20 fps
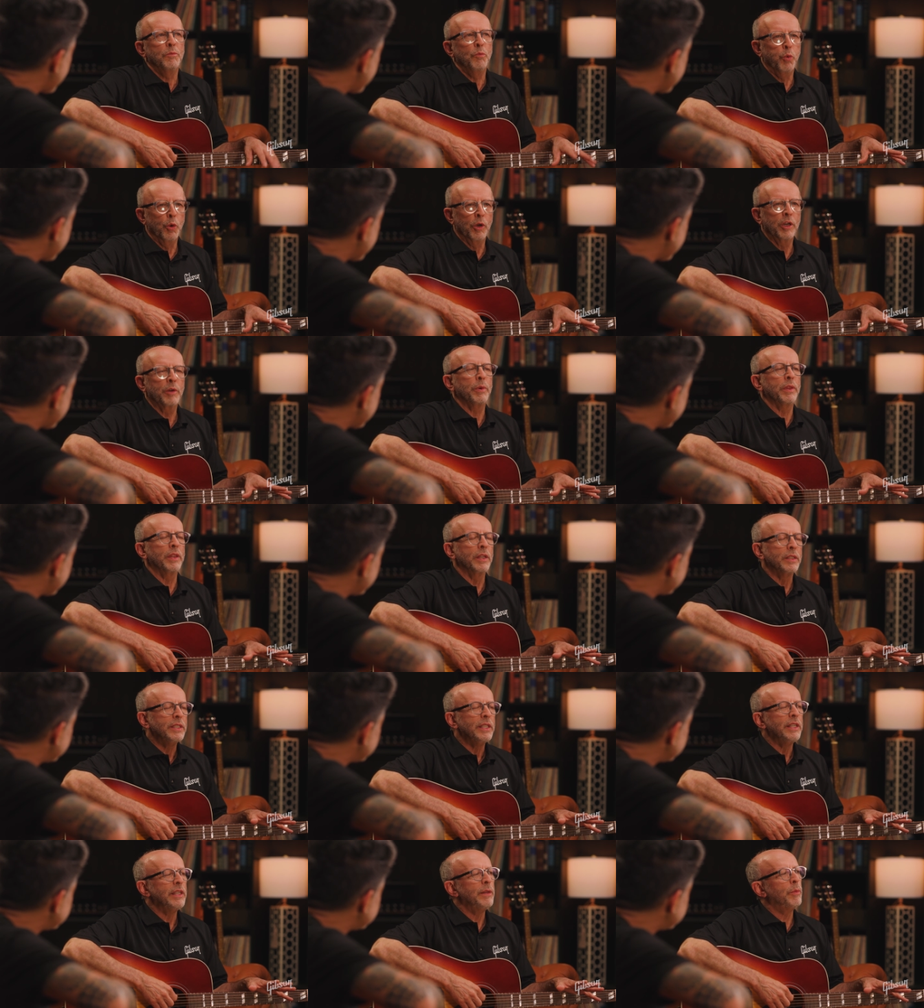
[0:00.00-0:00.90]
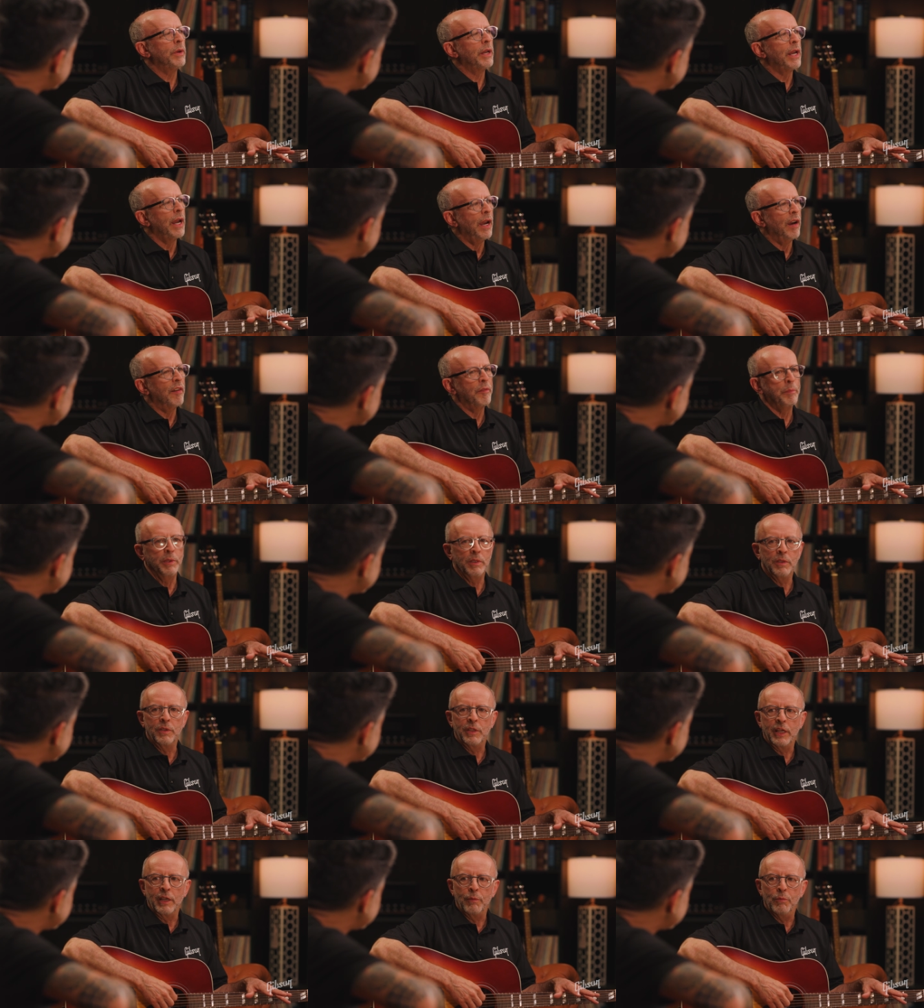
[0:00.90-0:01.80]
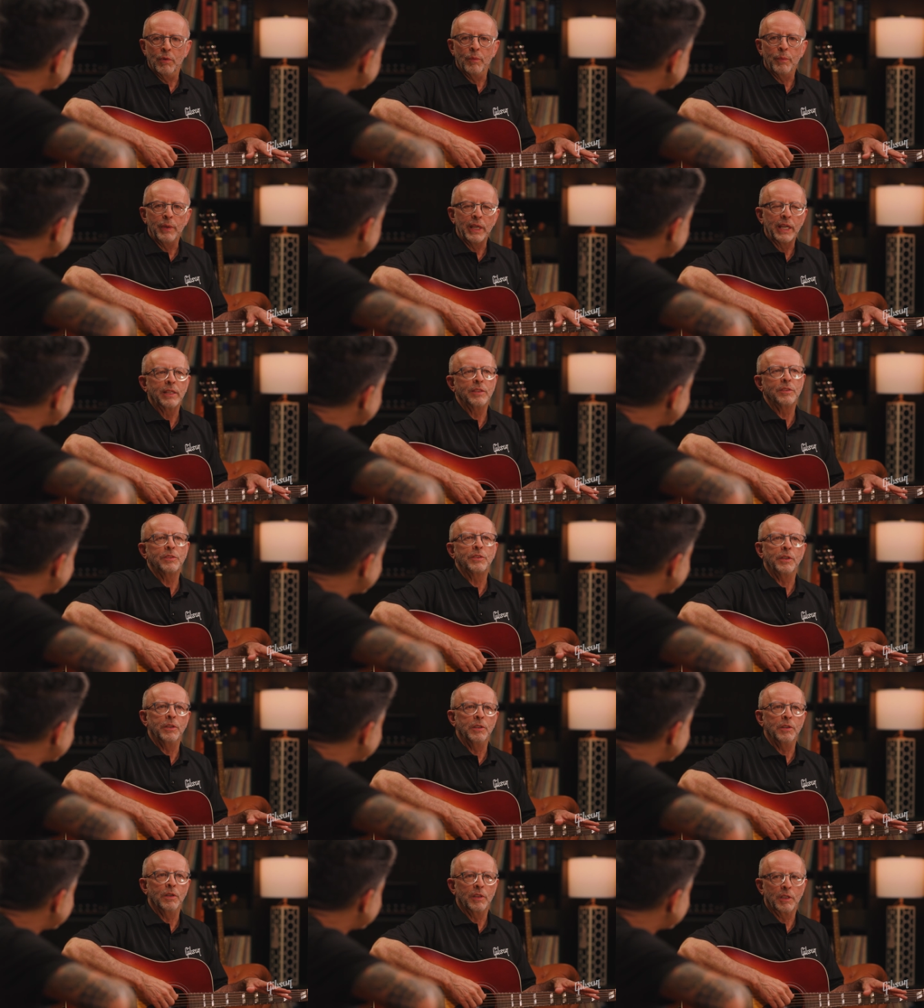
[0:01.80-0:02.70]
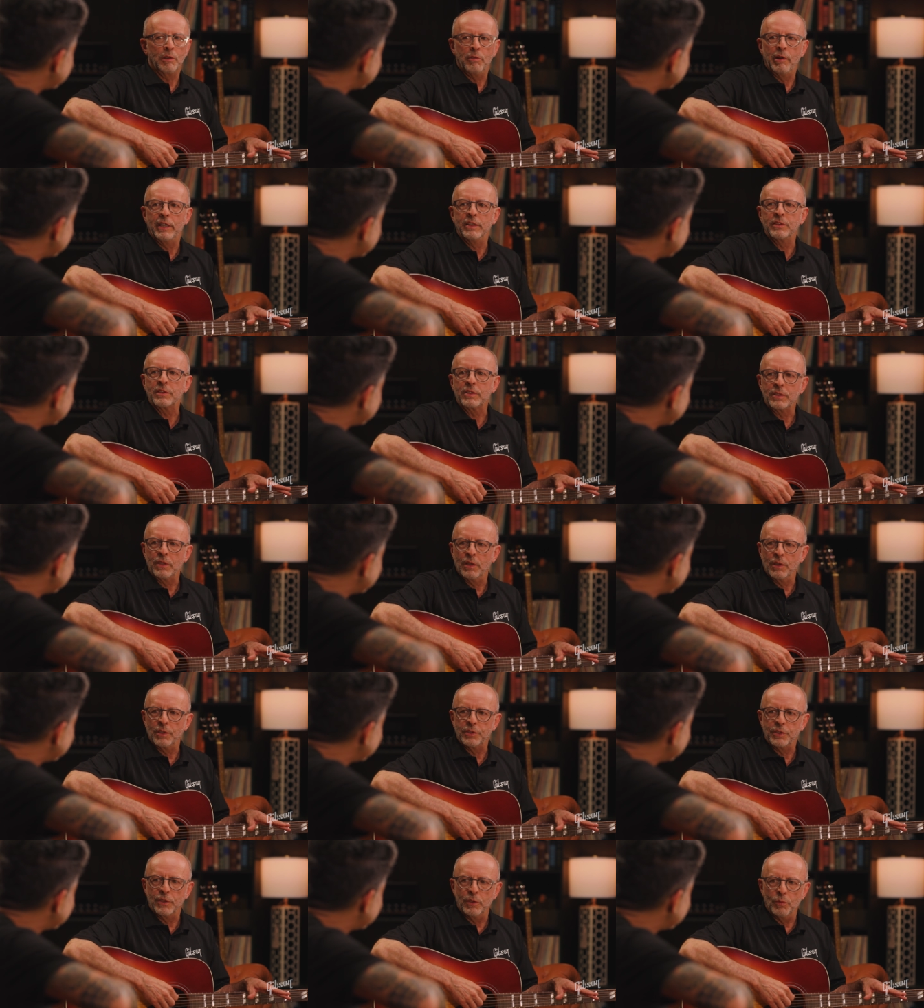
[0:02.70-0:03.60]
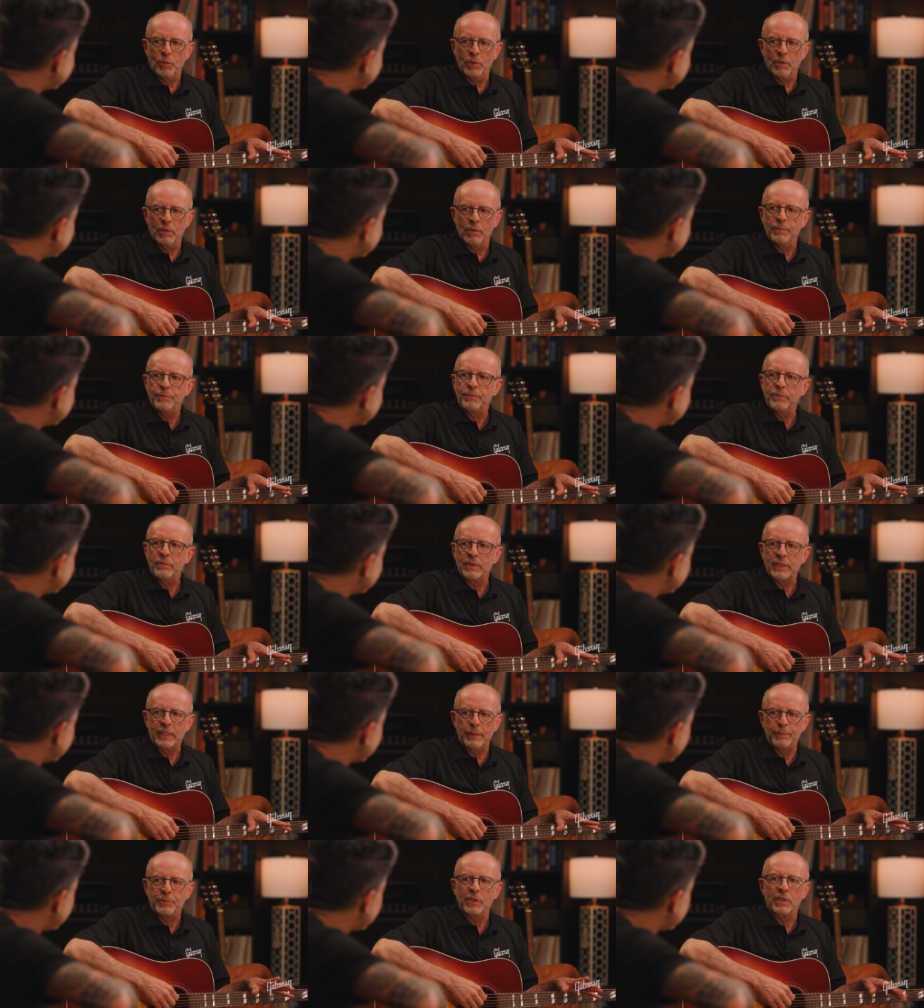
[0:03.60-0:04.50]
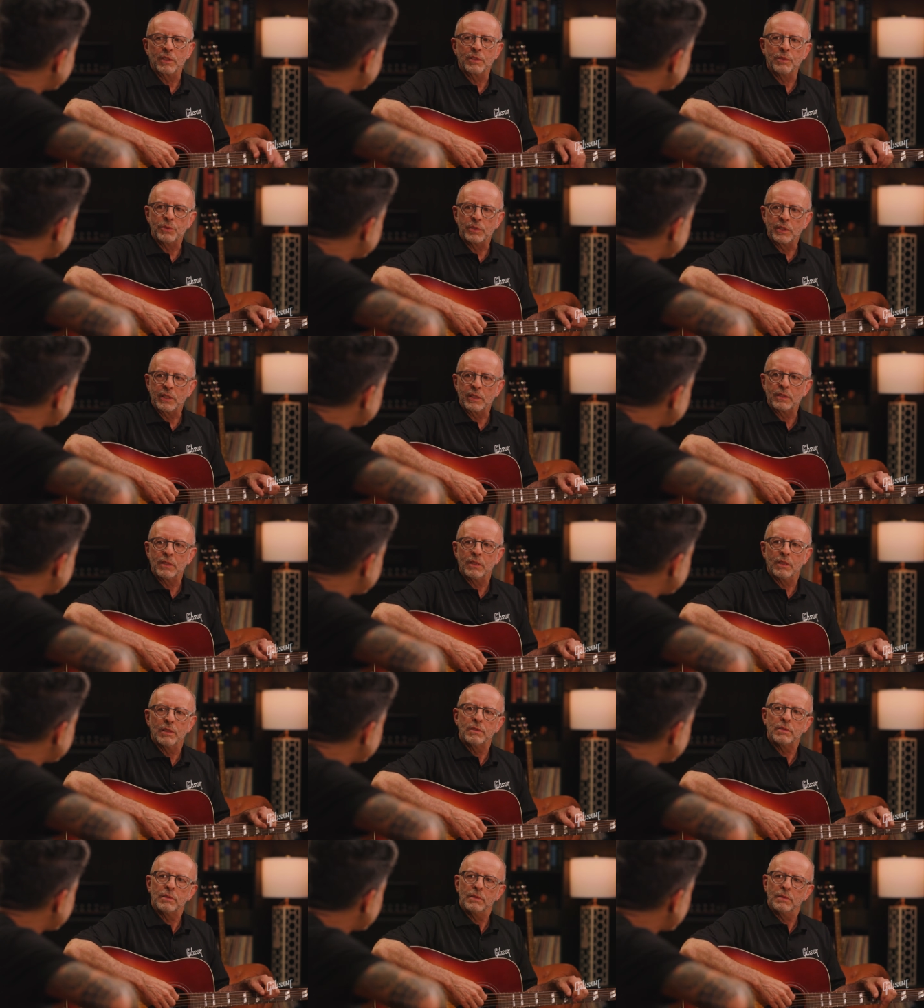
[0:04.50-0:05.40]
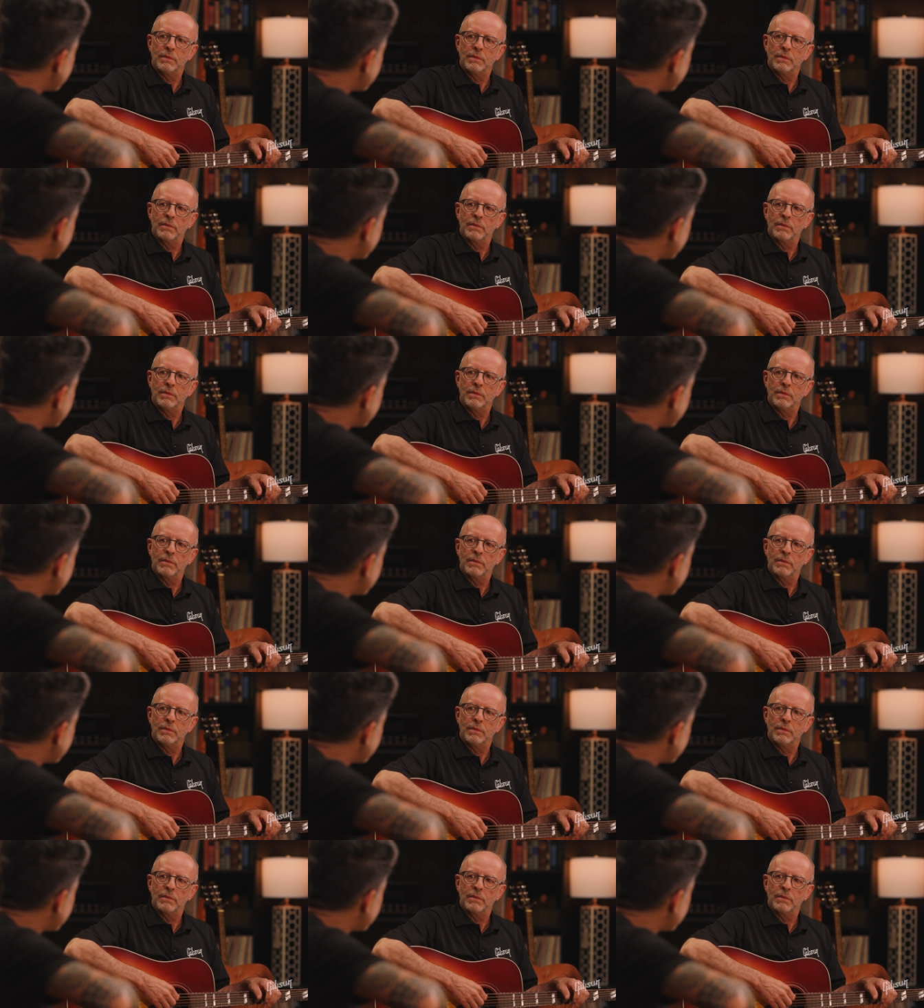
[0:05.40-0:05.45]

work with the team we have building what we consider are the greatest guitars in the world, Gibson Acoustic guitars.